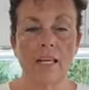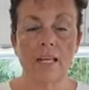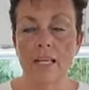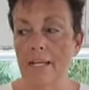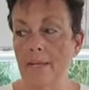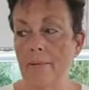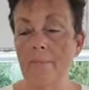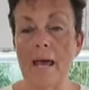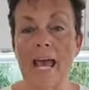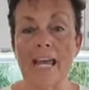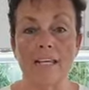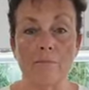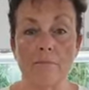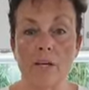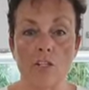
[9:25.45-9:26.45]
in a bag
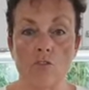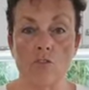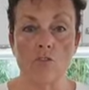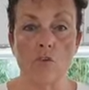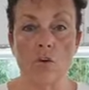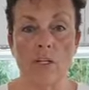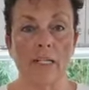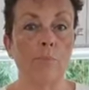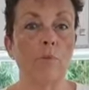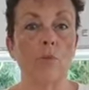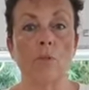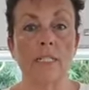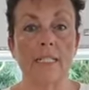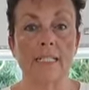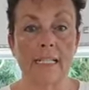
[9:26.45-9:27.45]
in my drawer, and I pull
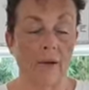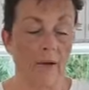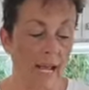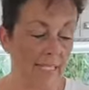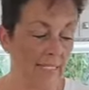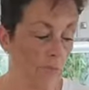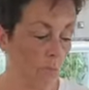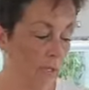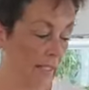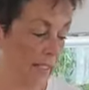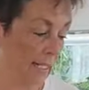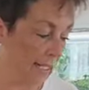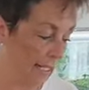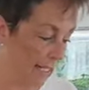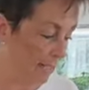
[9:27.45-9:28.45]
these out as and when I
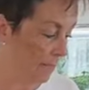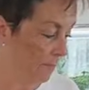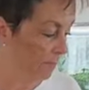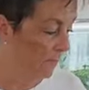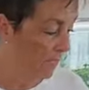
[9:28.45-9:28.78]
need them.